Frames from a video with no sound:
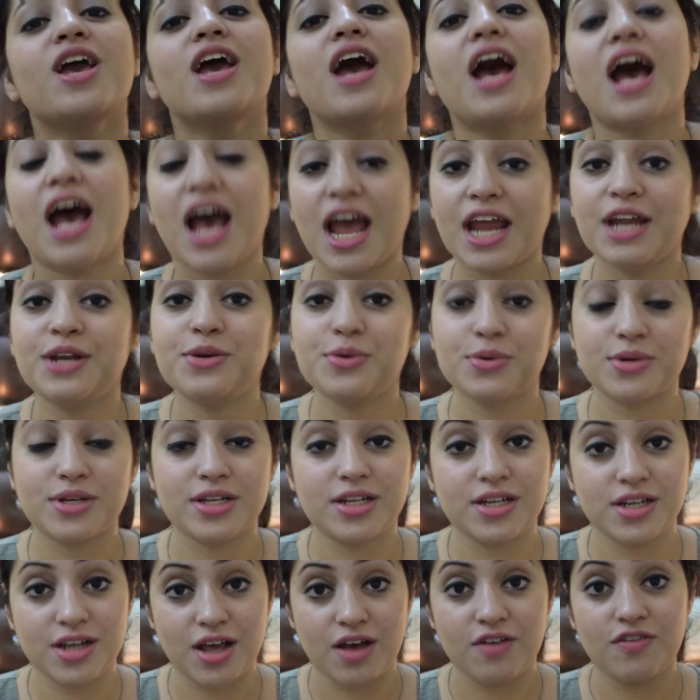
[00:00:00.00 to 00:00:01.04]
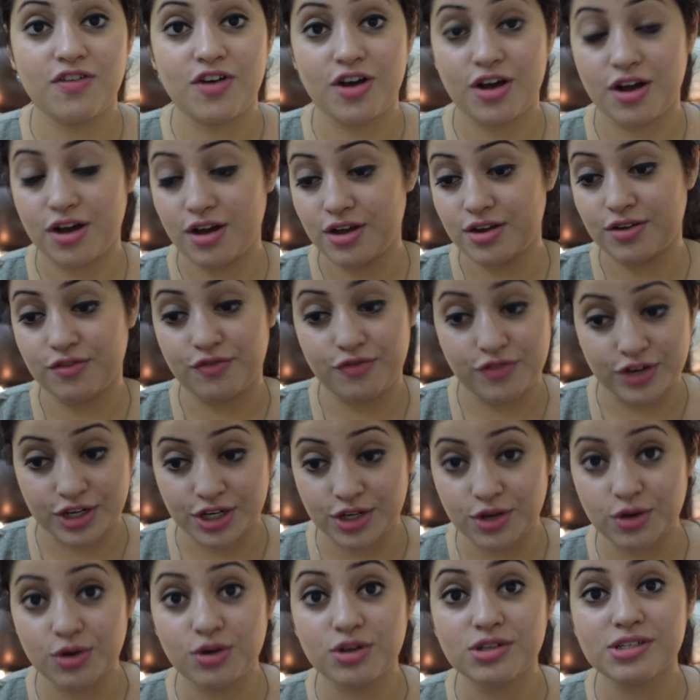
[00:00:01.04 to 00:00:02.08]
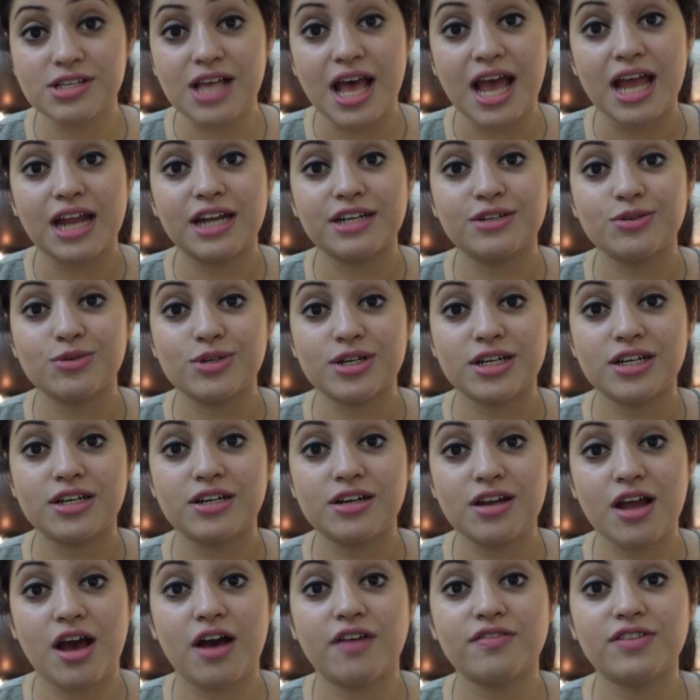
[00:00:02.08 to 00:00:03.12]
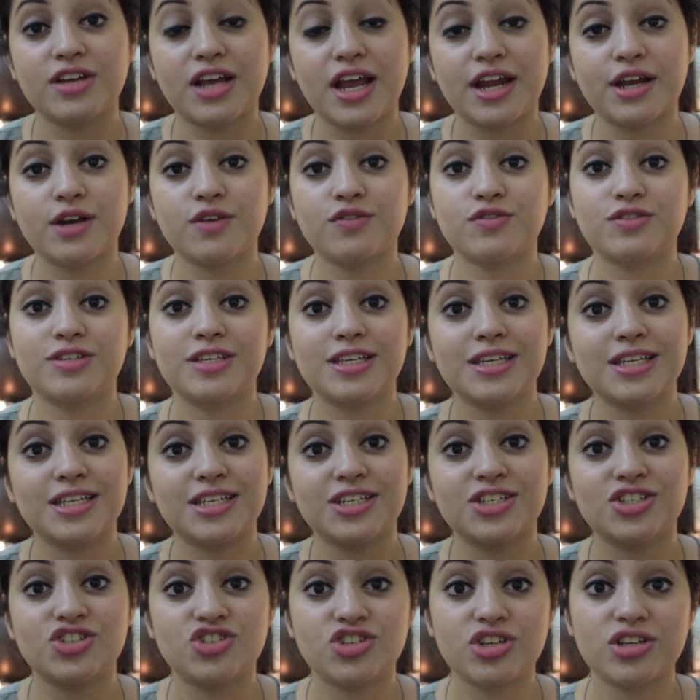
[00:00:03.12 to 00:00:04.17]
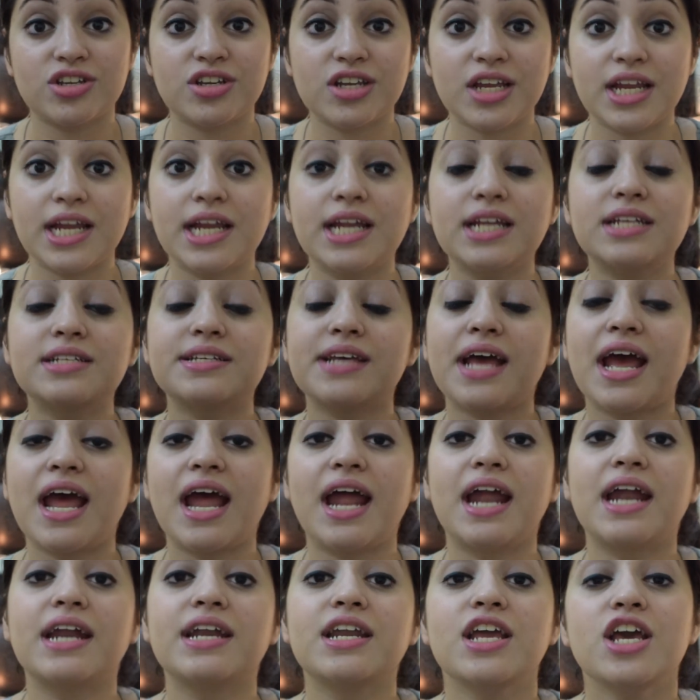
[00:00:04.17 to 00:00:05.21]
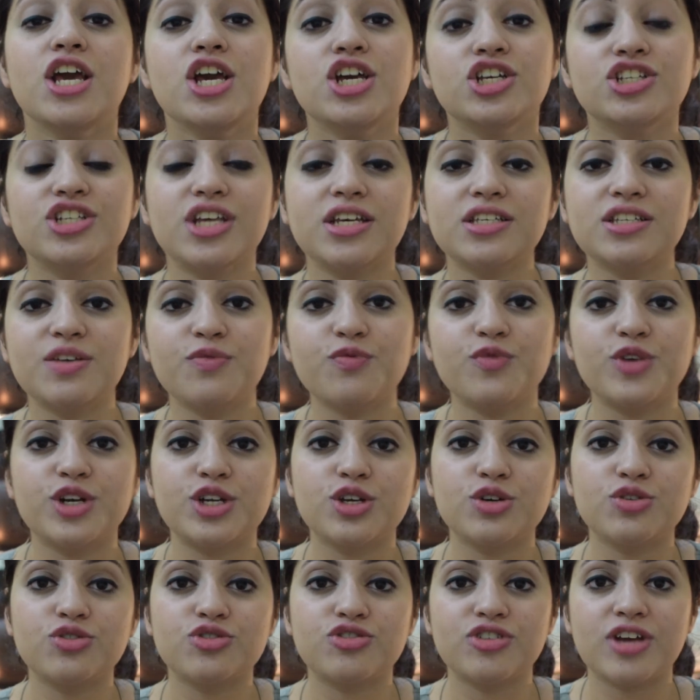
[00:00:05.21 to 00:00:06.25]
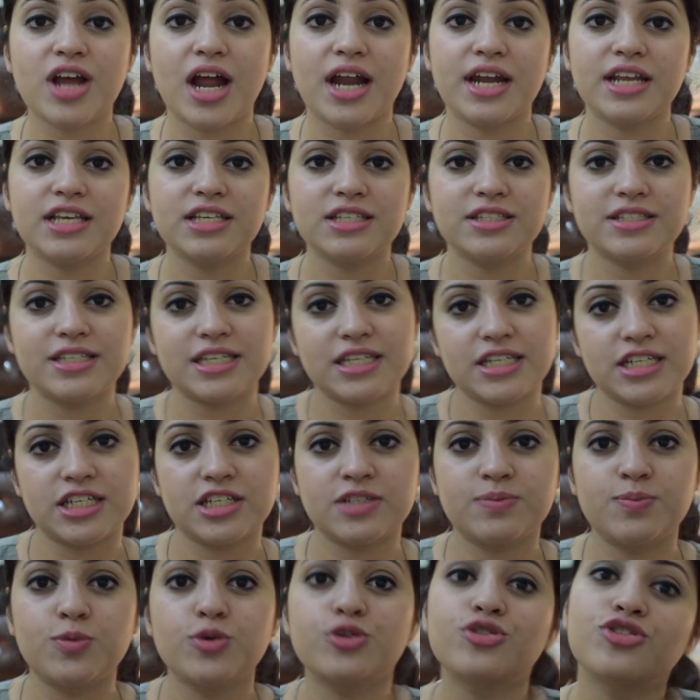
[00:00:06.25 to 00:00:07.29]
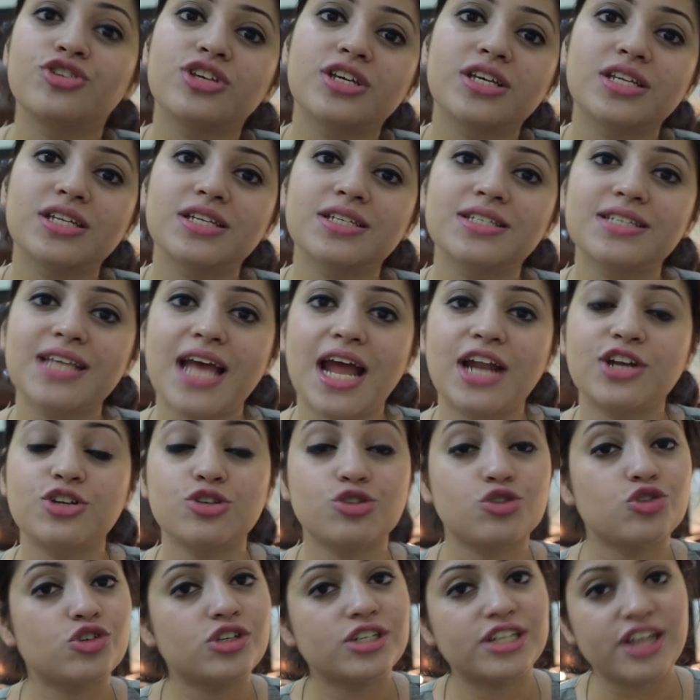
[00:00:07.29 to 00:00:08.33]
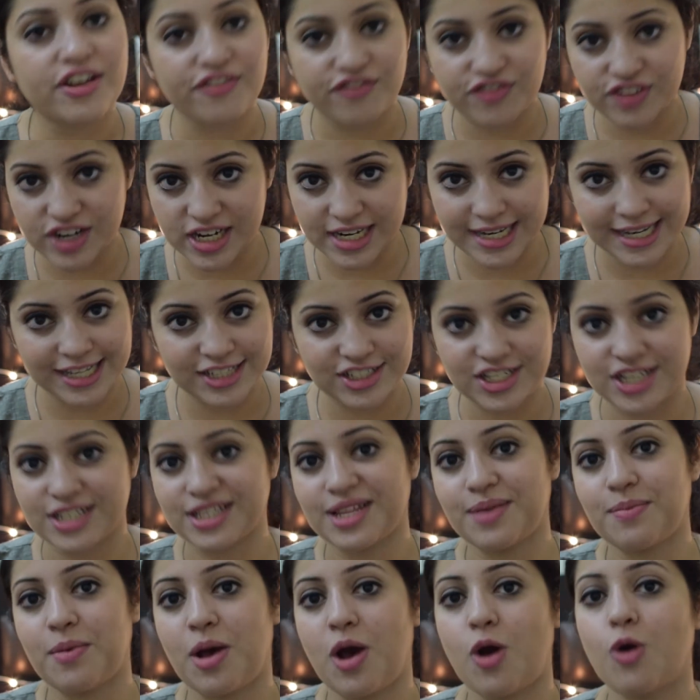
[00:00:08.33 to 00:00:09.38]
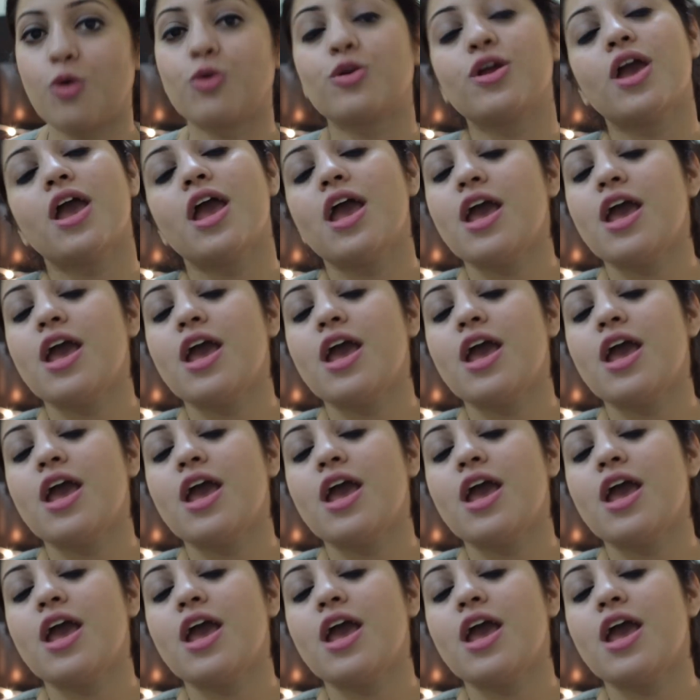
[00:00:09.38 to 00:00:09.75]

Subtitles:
I totally love her videos. I totally love the kind of series she reads, and she has some videos regarding series, book series, and you should definitely check them out.